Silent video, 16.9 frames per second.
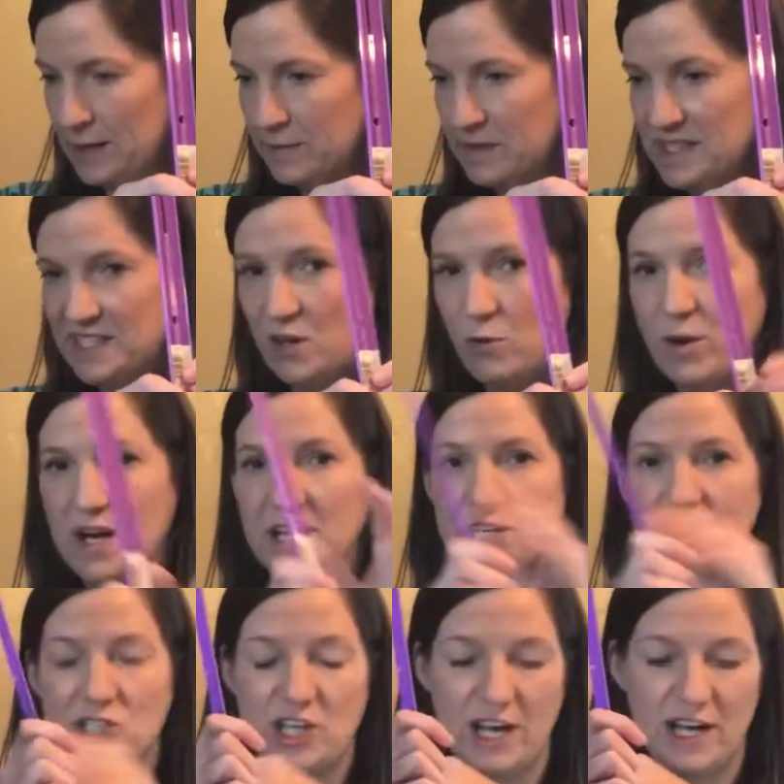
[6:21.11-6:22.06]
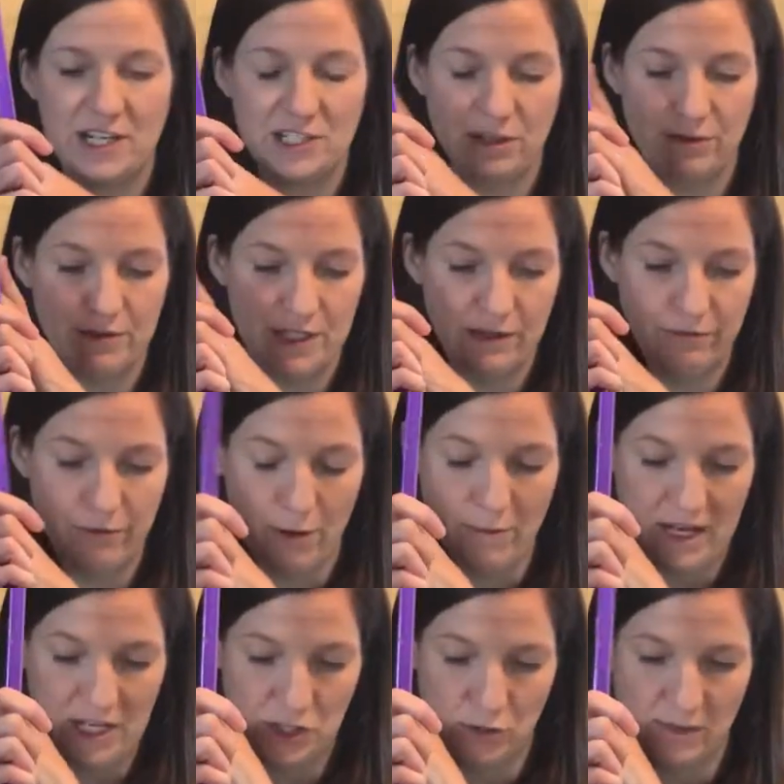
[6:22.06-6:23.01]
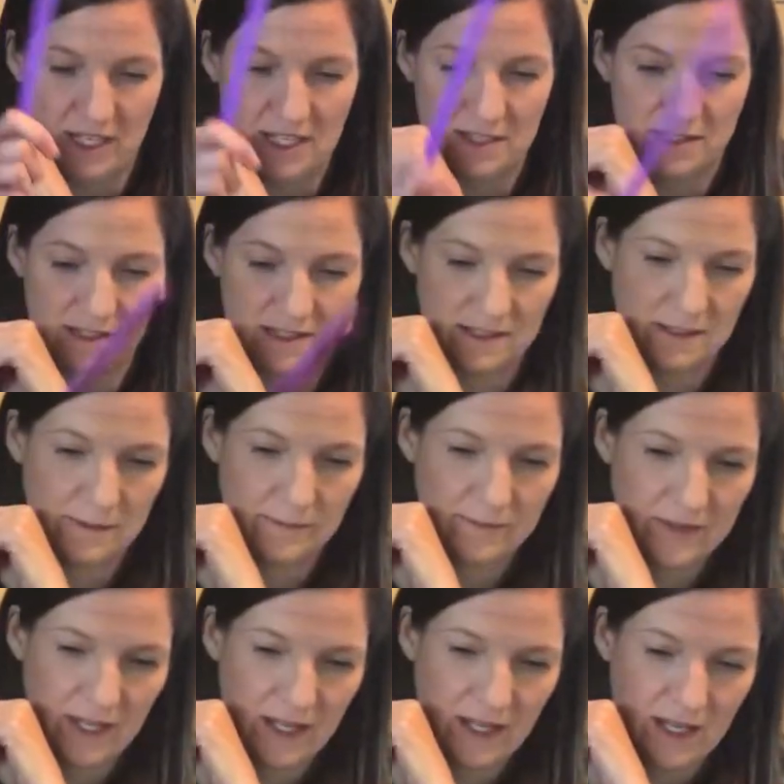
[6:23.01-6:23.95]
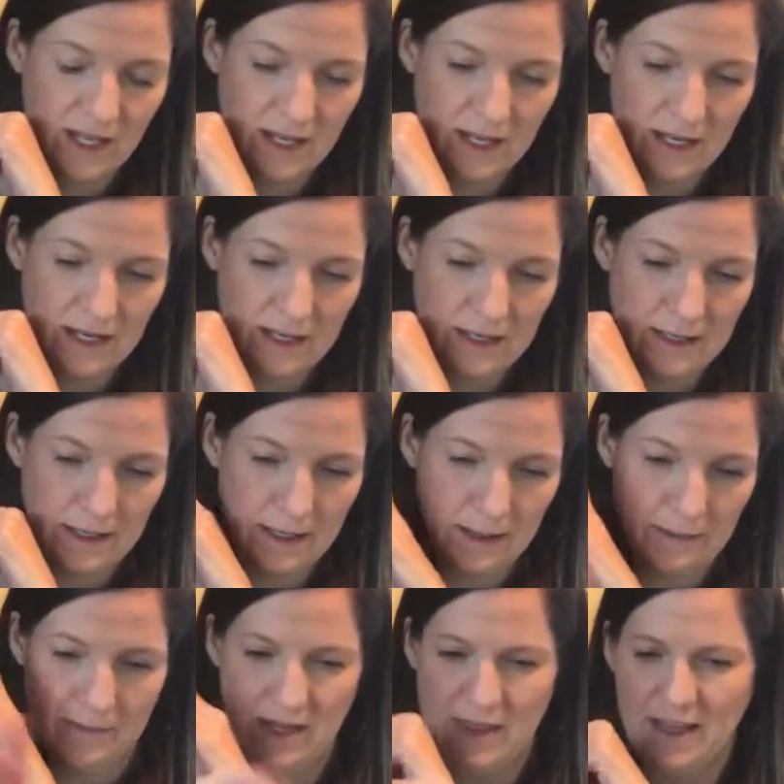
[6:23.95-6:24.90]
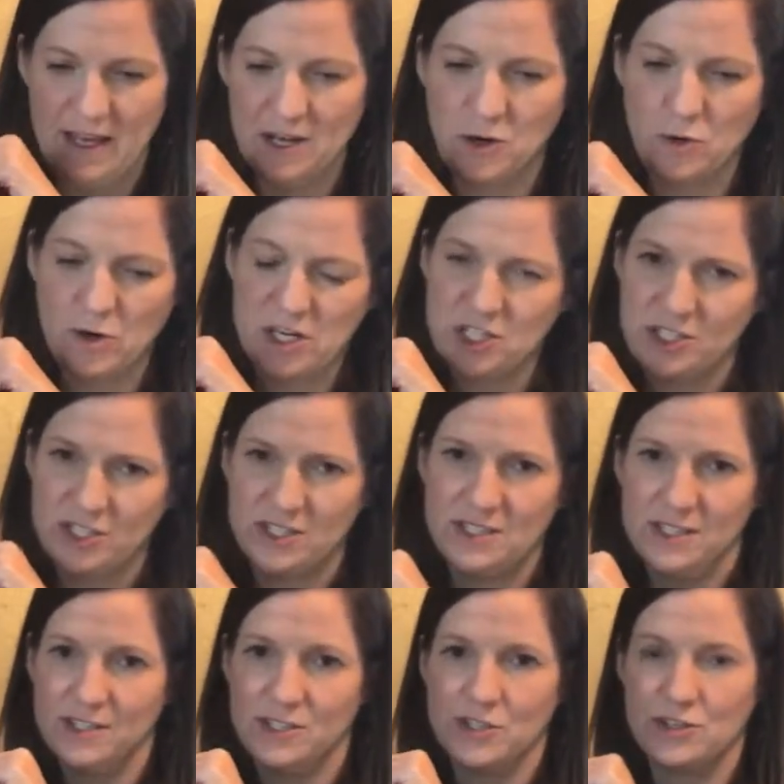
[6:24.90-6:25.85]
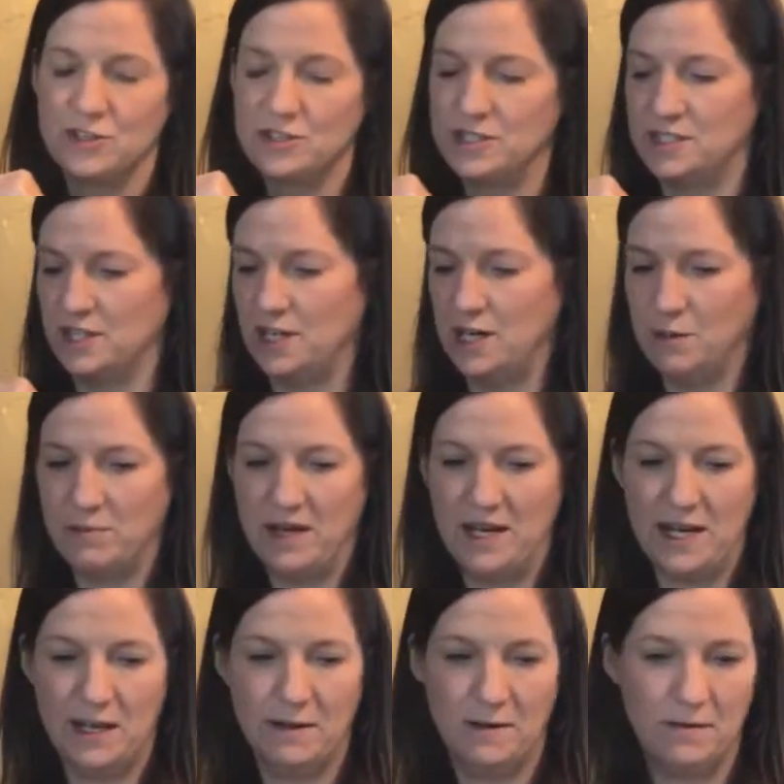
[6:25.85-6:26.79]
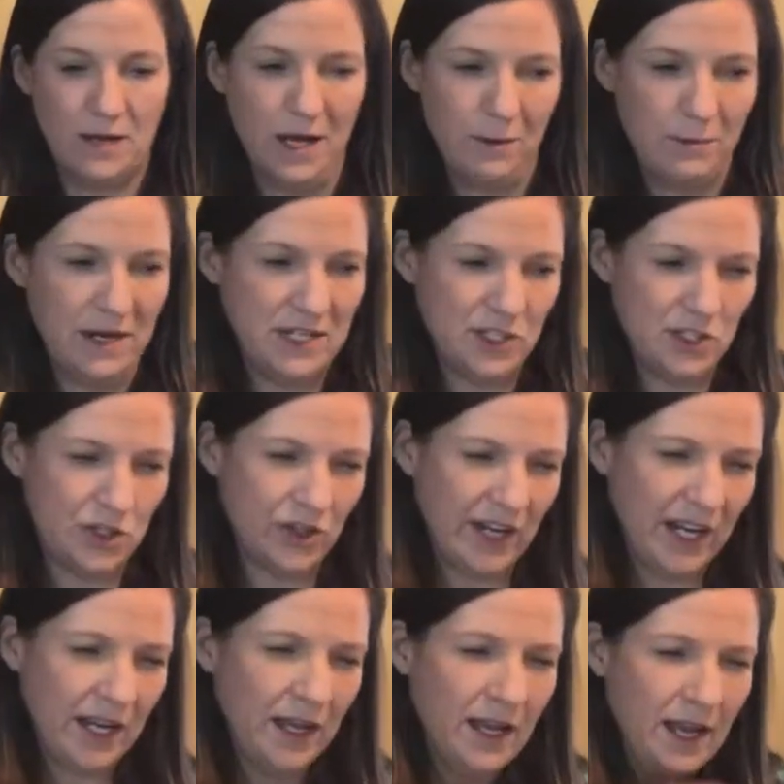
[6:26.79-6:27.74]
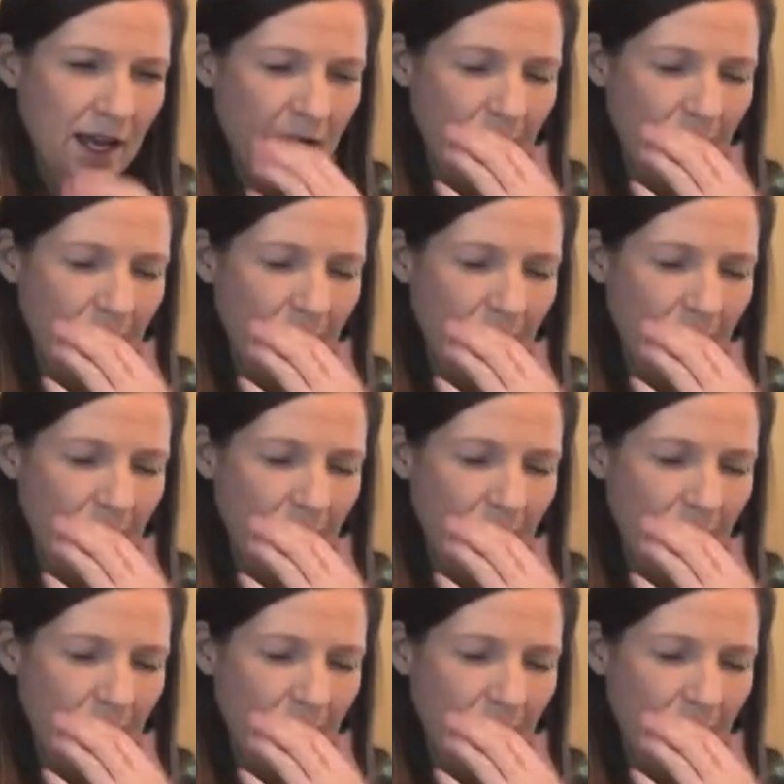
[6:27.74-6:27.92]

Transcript: because I wanted to check different measurements, and then of course just scissors to cut my string.